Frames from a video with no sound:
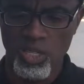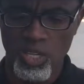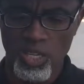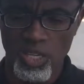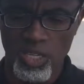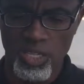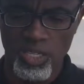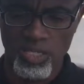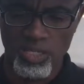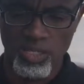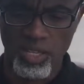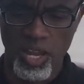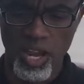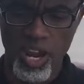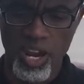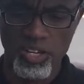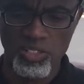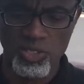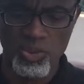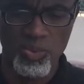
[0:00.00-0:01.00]
and
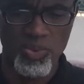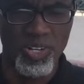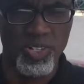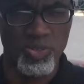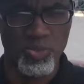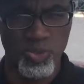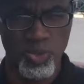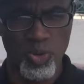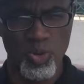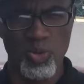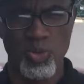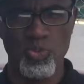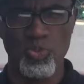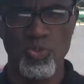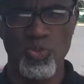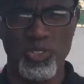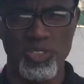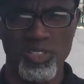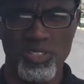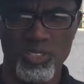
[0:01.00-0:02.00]
hire someone who knows
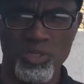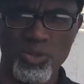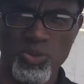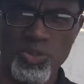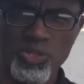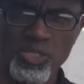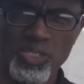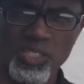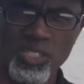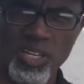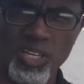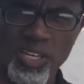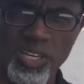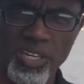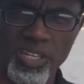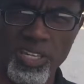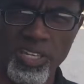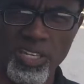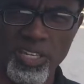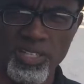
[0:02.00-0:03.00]
what they're doing
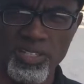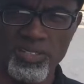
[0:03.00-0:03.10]
and